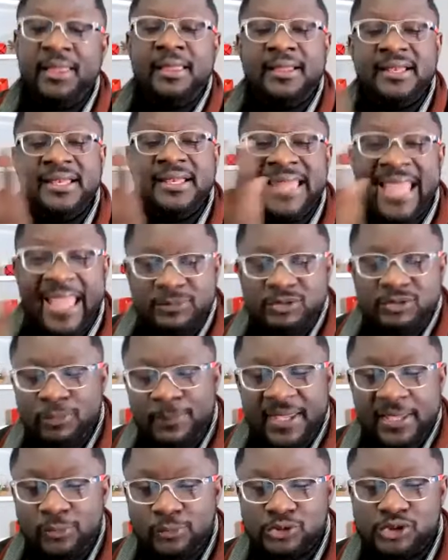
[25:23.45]
Names will
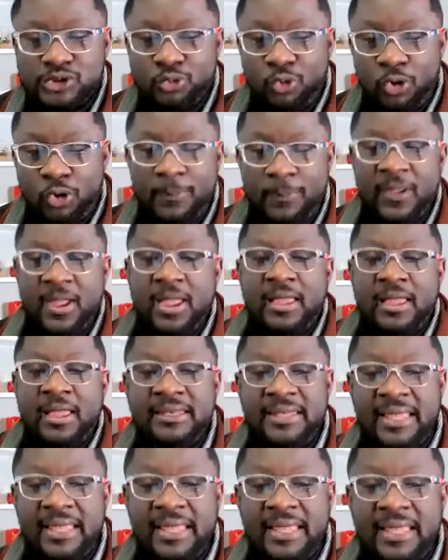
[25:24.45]
begin to show up
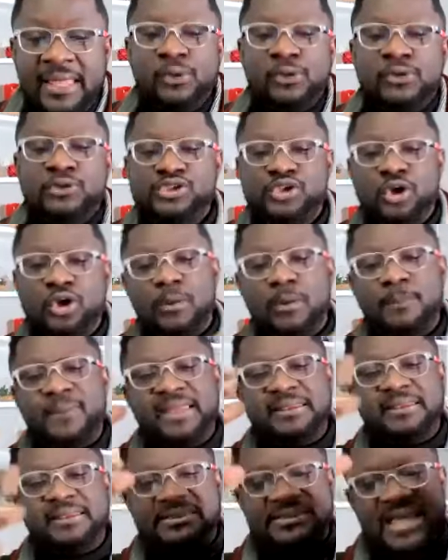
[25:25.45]
now. So by
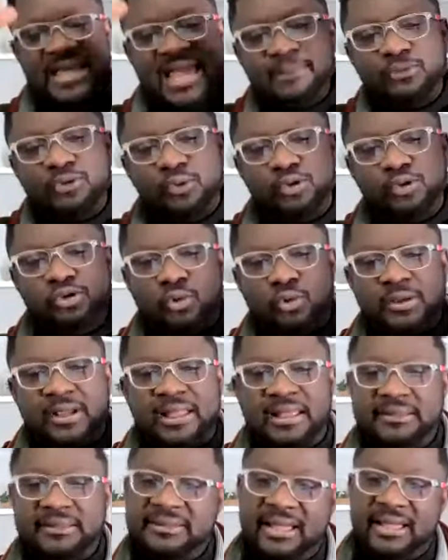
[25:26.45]
the time you look
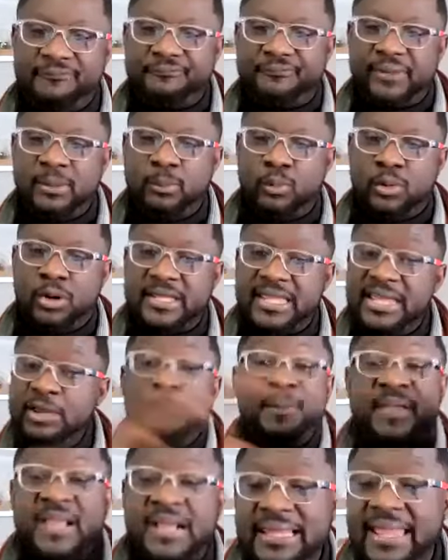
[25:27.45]
at that framework, it
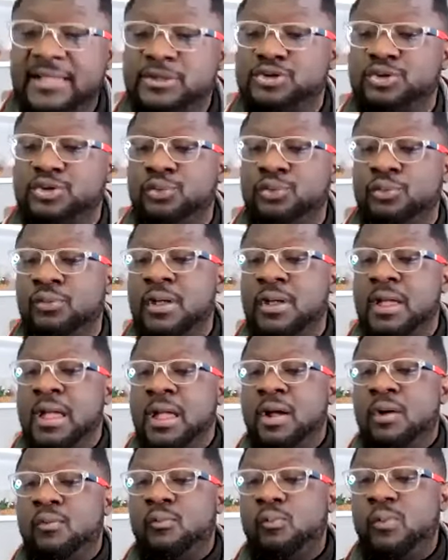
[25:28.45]
will be clear to you
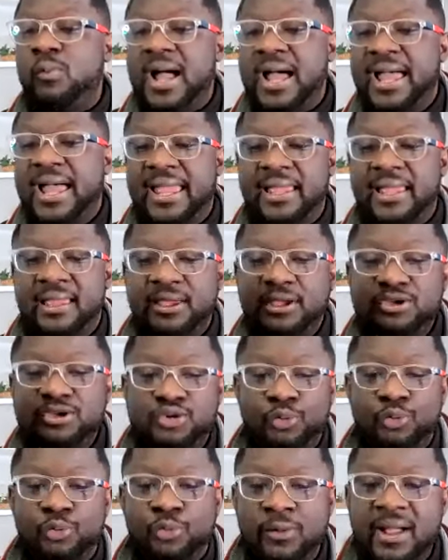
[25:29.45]
why
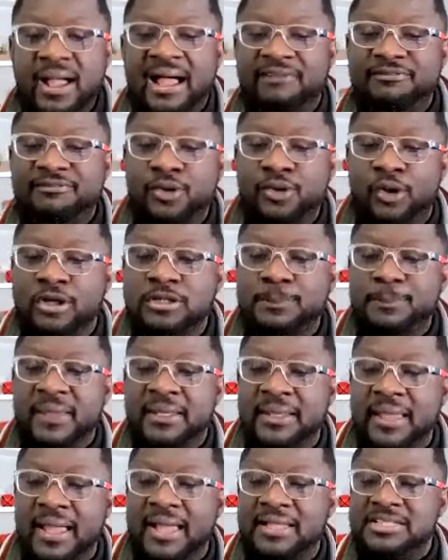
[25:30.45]
you have not
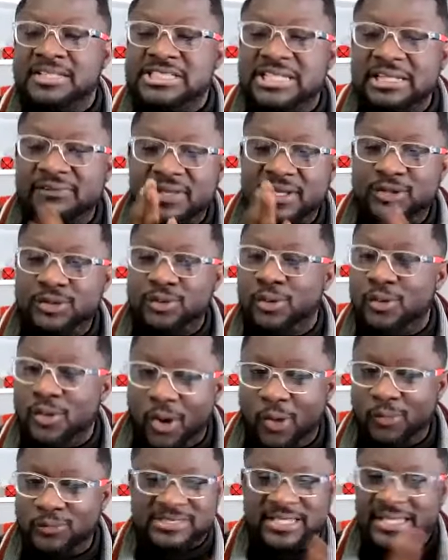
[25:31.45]
been achieving your
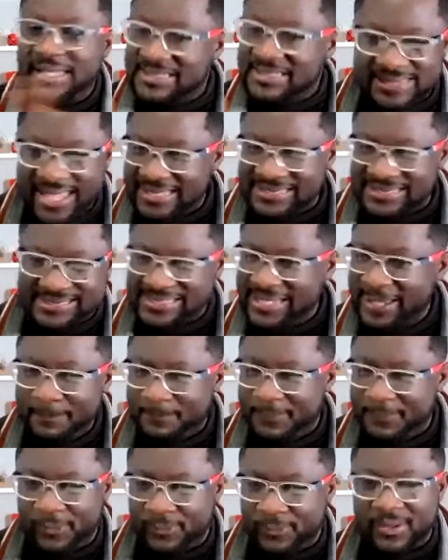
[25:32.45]
goals. It's that
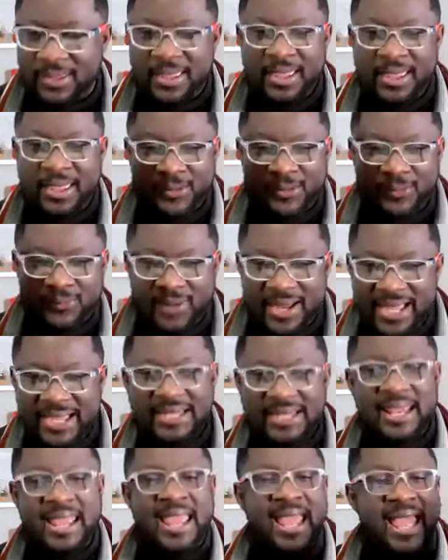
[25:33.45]
simple,
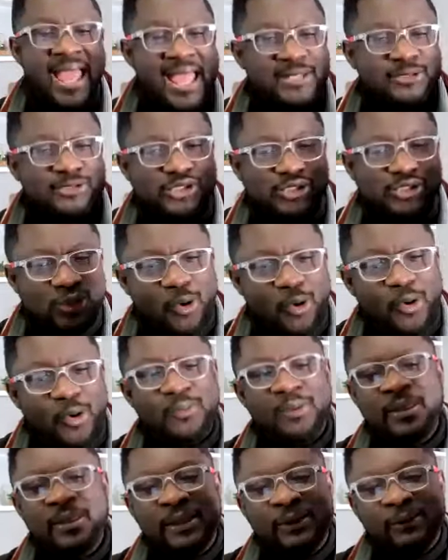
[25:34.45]
right? And
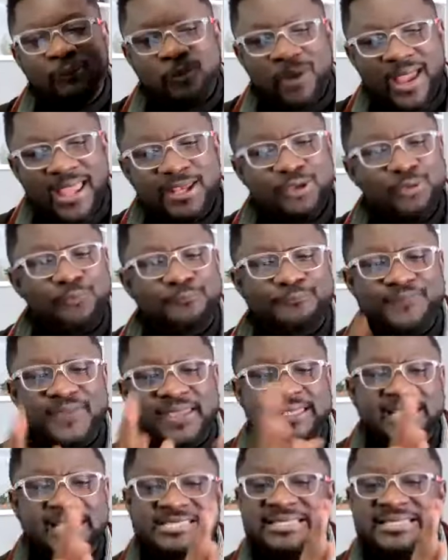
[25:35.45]
so when you
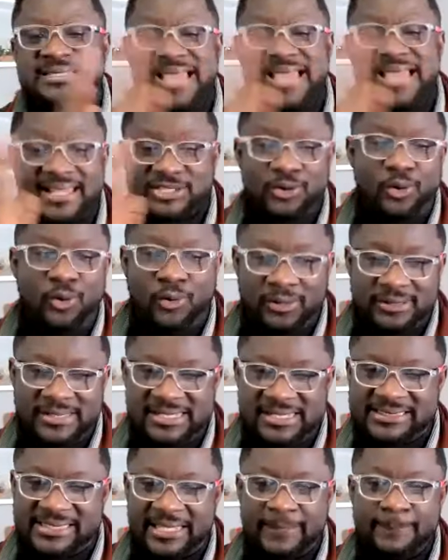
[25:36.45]
finish that
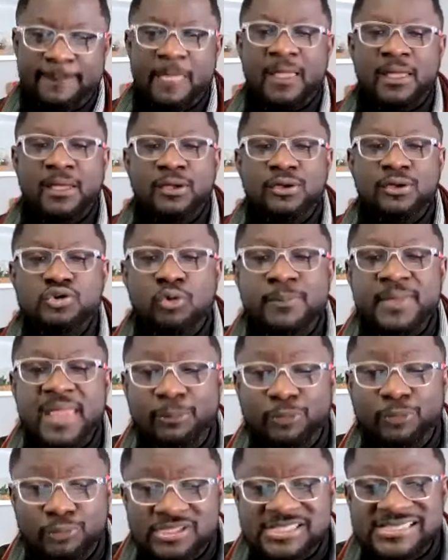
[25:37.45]
auditing, you'll be
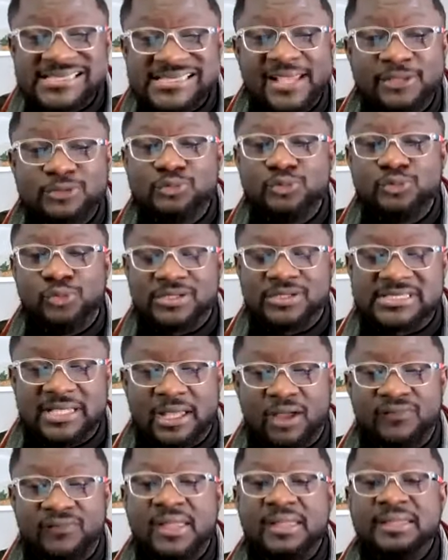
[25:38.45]
able to say to
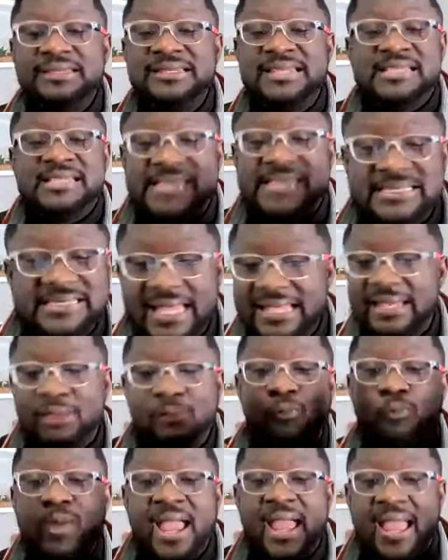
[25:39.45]
yourself, this is exactly
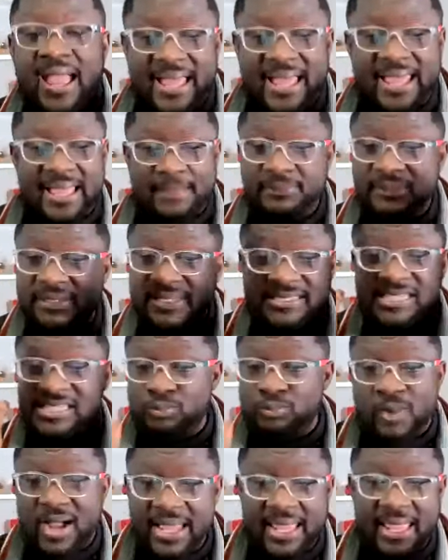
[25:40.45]
where I am, this is
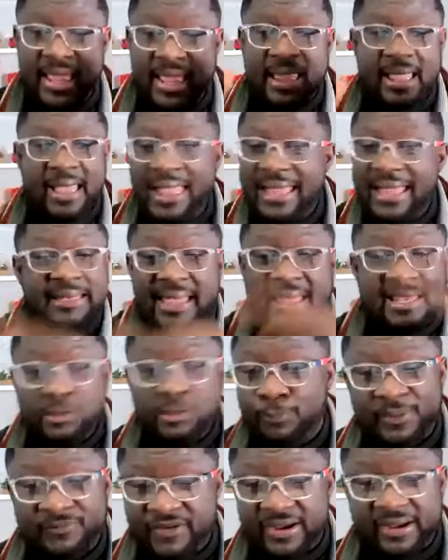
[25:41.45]
why, and it
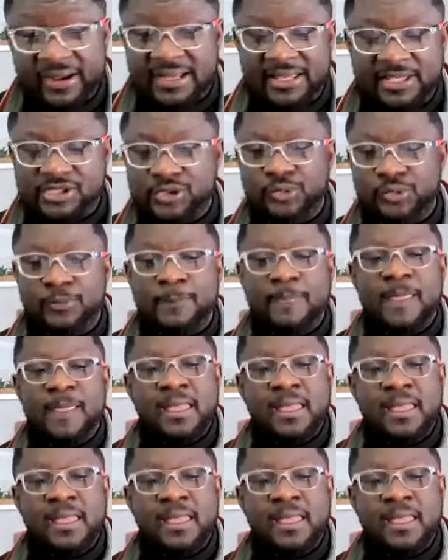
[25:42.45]
will be very clear to you.